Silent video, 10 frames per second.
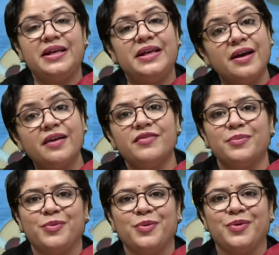Dhiya
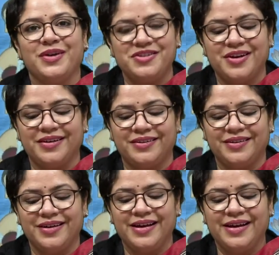Vipro
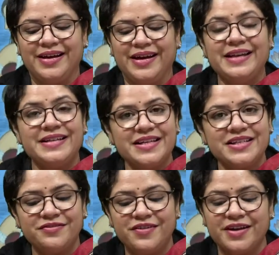Ajayat. He
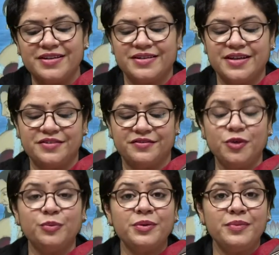testifies that if
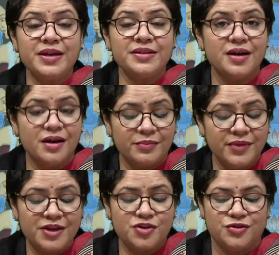human beings harm
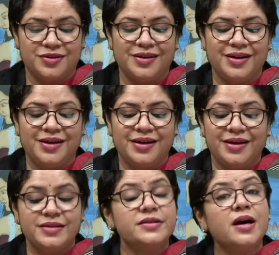nature,
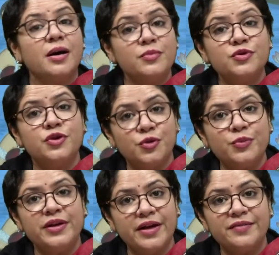it is harm to
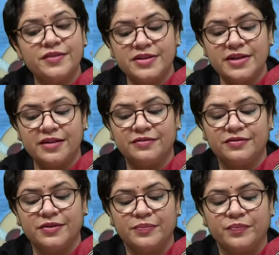human life itself.